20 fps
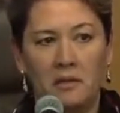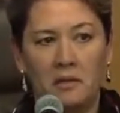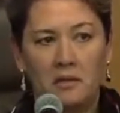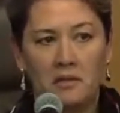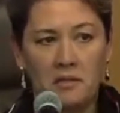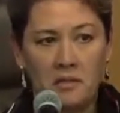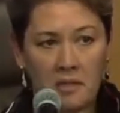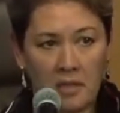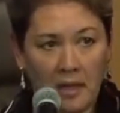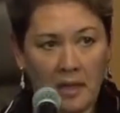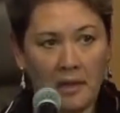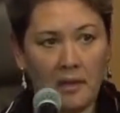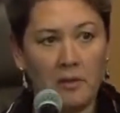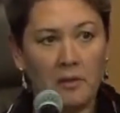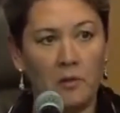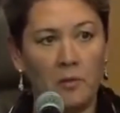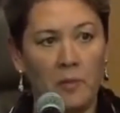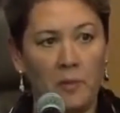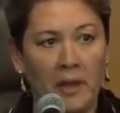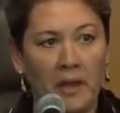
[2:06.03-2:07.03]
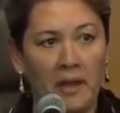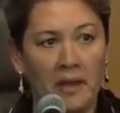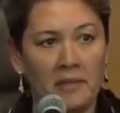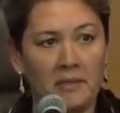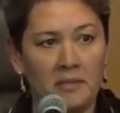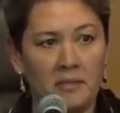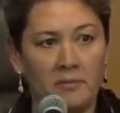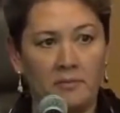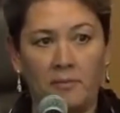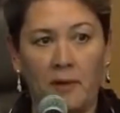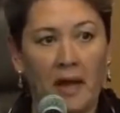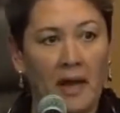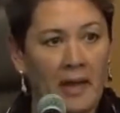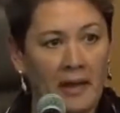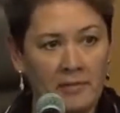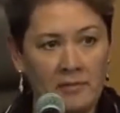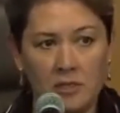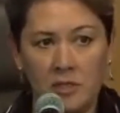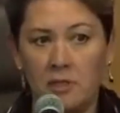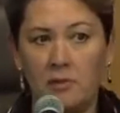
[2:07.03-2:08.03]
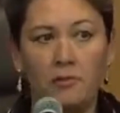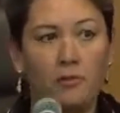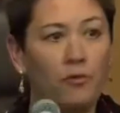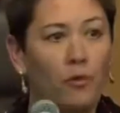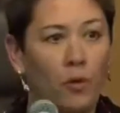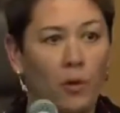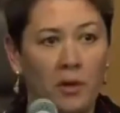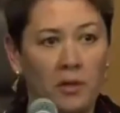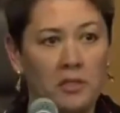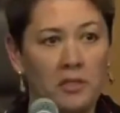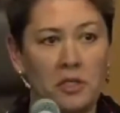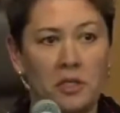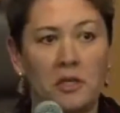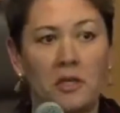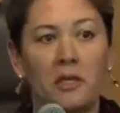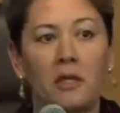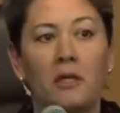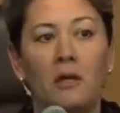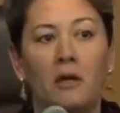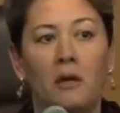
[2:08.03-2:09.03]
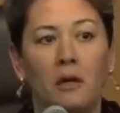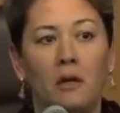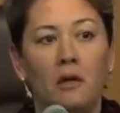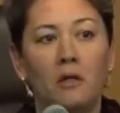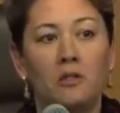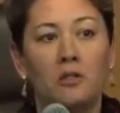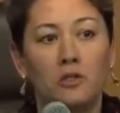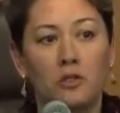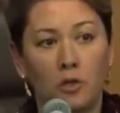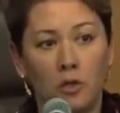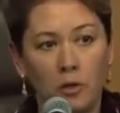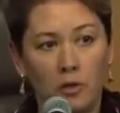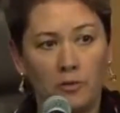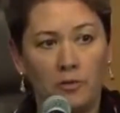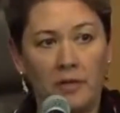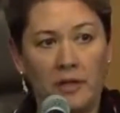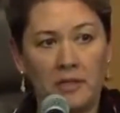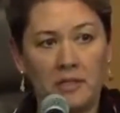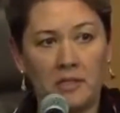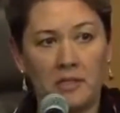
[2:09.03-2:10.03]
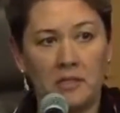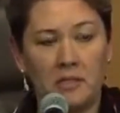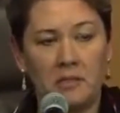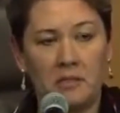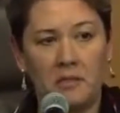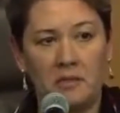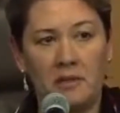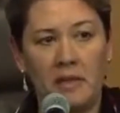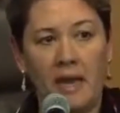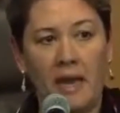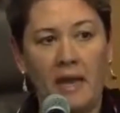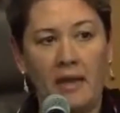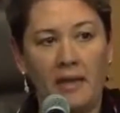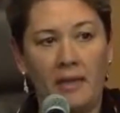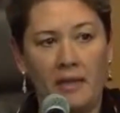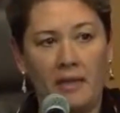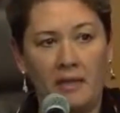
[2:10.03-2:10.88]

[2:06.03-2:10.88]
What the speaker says: cellular-based 5G, 4G service that